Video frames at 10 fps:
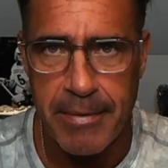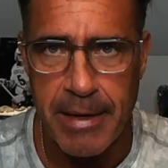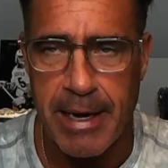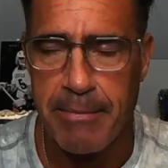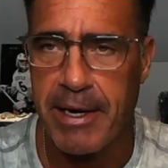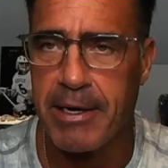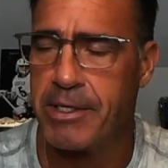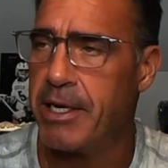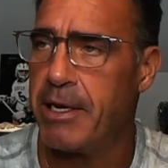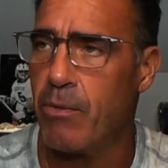And because
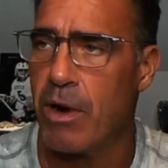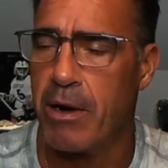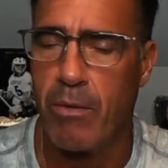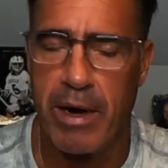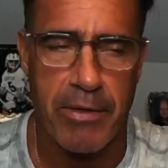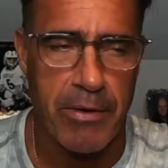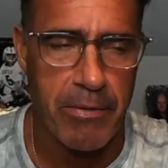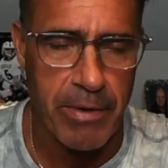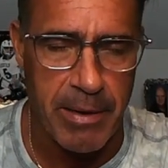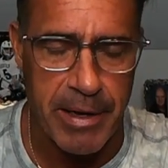he didn't want to wear the
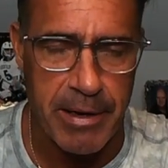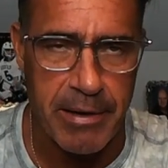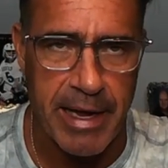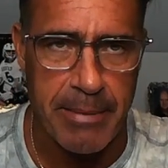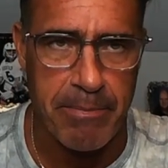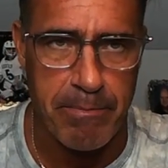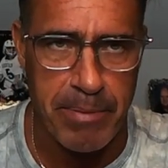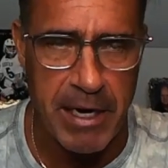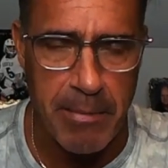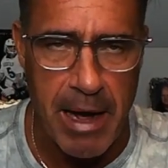ribbon, they
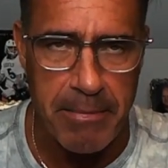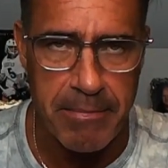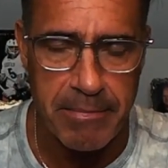beat him up.